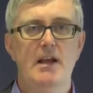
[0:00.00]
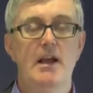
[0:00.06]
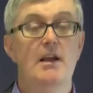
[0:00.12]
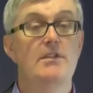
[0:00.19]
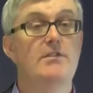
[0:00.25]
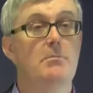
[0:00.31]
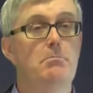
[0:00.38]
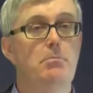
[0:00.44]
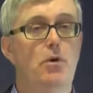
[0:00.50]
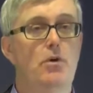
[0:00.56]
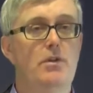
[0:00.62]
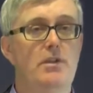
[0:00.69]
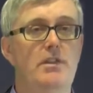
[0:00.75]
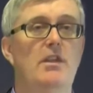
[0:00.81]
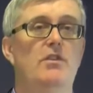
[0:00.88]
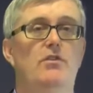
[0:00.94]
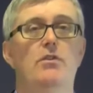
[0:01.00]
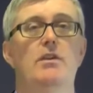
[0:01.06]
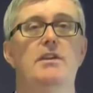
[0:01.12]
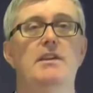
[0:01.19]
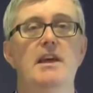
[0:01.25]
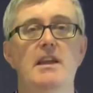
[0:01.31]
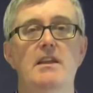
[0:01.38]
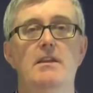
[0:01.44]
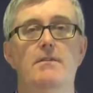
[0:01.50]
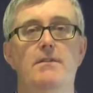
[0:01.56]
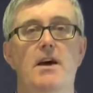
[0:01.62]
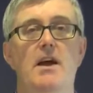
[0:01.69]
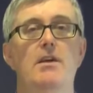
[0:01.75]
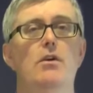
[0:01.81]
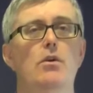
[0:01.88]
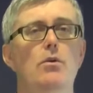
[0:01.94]
it's important that you
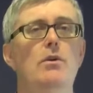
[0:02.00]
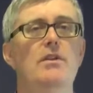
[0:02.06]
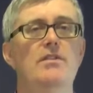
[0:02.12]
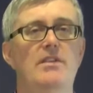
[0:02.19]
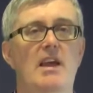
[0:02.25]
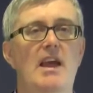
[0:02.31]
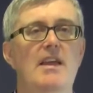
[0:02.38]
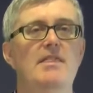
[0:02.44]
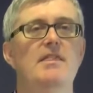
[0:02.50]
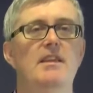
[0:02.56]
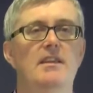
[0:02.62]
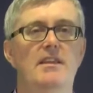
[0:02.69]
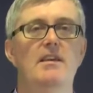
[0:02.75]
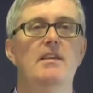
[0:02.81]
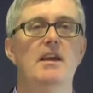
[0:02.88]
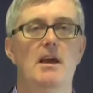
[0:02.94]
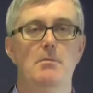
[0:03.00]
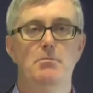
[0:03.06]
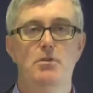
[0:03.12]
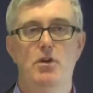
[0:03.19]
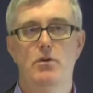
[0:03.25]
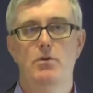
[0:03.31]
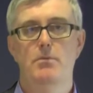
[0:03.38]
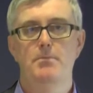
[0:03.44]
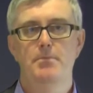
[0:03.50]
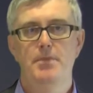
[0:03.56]
identify who is in the DMU.